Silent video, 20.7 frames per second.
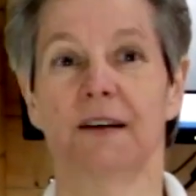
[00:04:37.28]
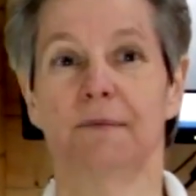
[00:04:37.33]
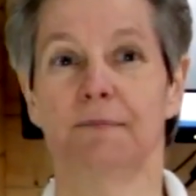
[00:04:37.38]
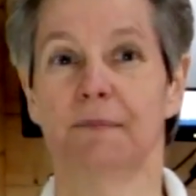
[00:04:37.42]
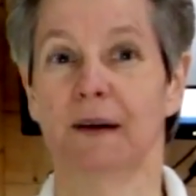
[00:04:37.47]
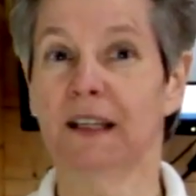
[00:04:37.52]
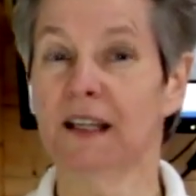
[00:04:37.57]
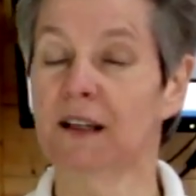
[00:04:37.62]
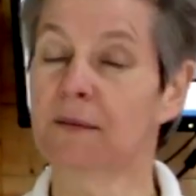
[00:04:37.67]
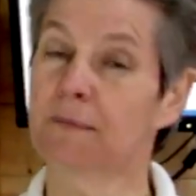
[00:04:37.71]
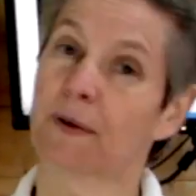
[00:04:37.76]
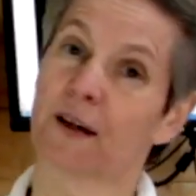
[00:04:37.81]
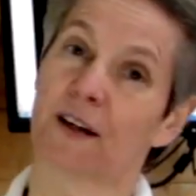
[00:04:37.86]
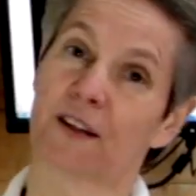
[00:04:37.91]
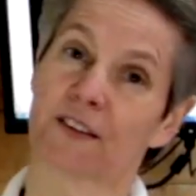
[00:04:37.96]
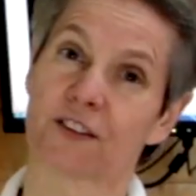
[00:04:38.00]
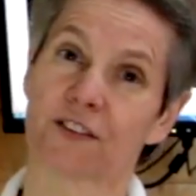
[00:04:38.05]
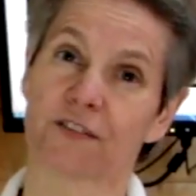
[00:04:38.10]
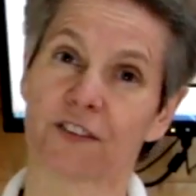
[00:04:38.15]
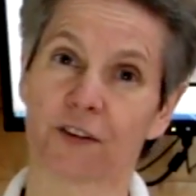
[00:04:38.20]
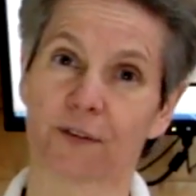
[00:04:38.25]
make it
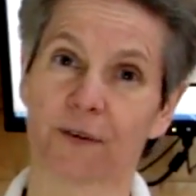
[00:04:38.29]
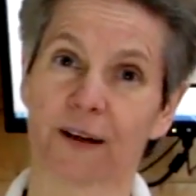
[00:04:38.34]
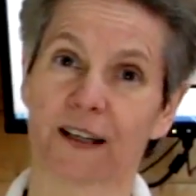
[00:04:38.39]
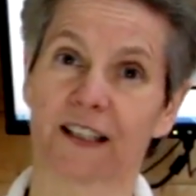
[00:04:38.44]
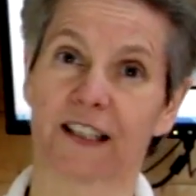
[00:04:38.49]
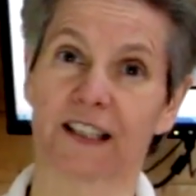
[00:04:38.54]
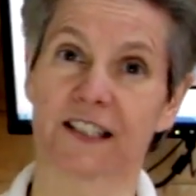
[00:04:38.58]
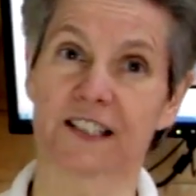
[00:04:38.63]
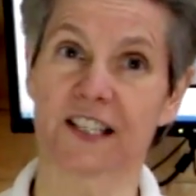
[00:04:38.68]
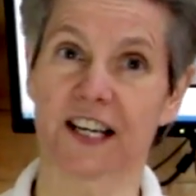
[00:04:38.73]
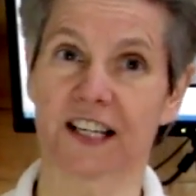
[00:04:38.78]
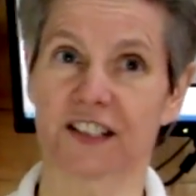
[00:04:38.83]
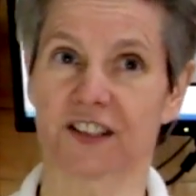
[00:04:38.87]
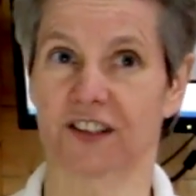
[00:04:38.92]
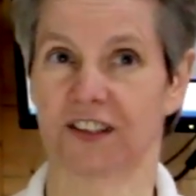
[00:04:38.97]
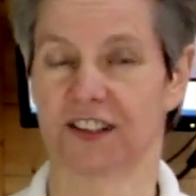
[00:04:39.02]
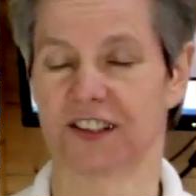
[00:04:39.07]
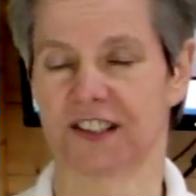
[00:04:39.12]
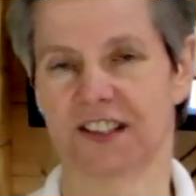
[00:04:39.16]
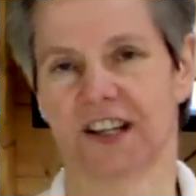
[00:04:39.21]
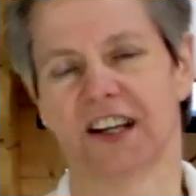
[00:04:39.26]
part of your regular
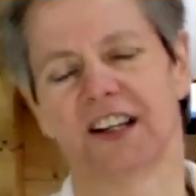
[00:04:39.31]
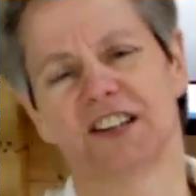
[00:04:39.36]
sessions.